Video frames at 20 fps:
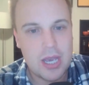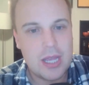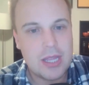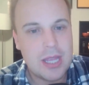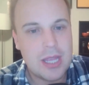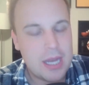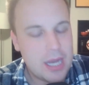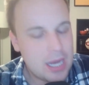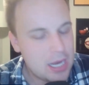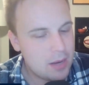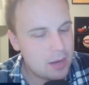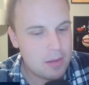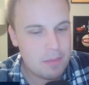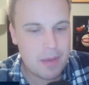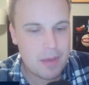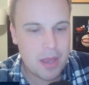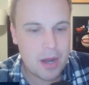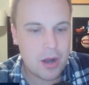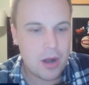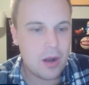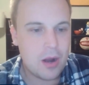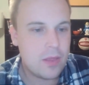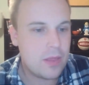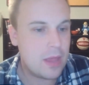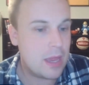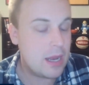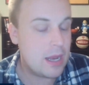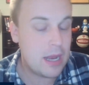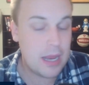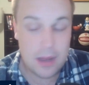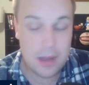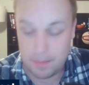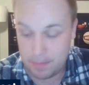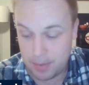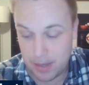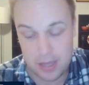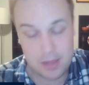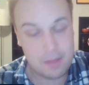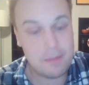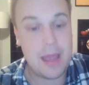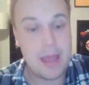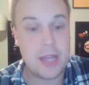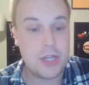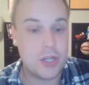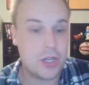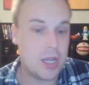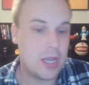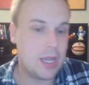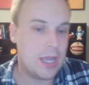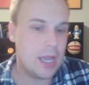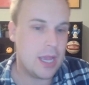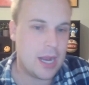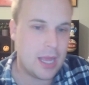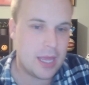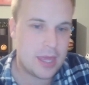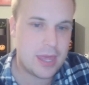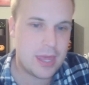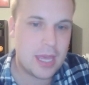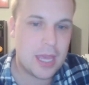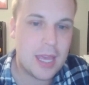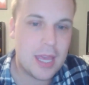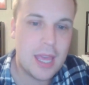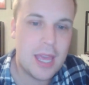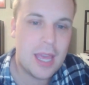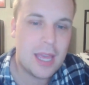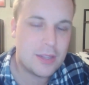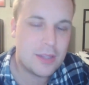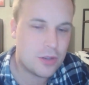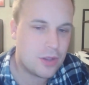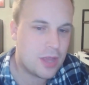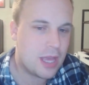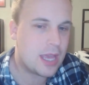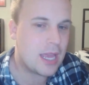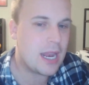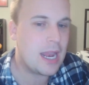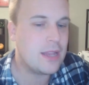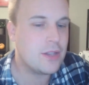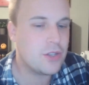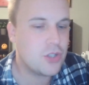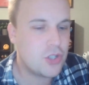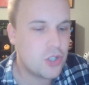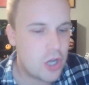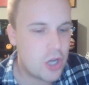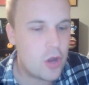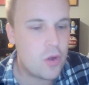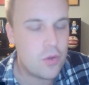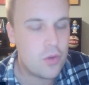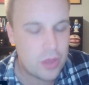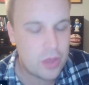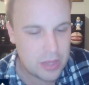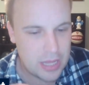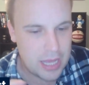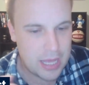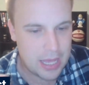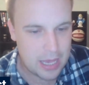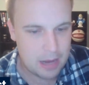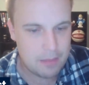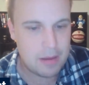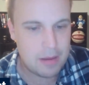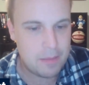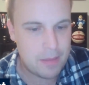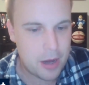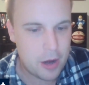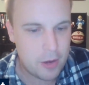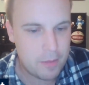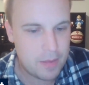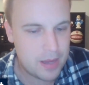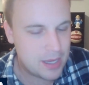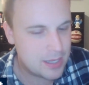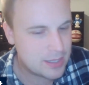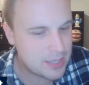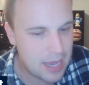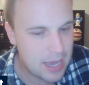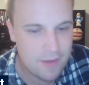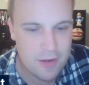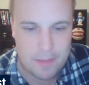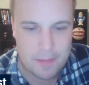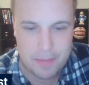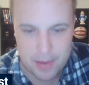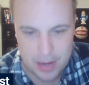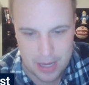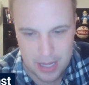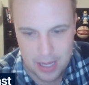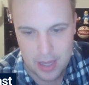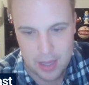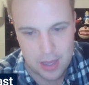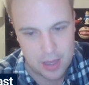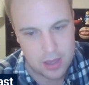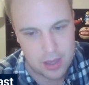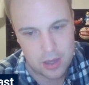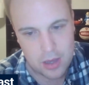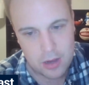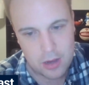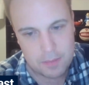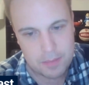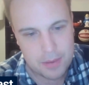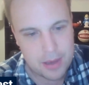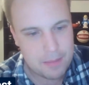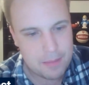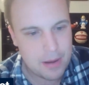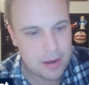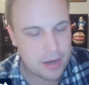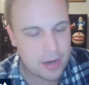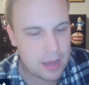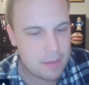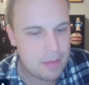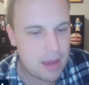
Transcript: They need to be better. They need to play the Magic again, I think, so they can show that they can be better, because everybody could have played a better game.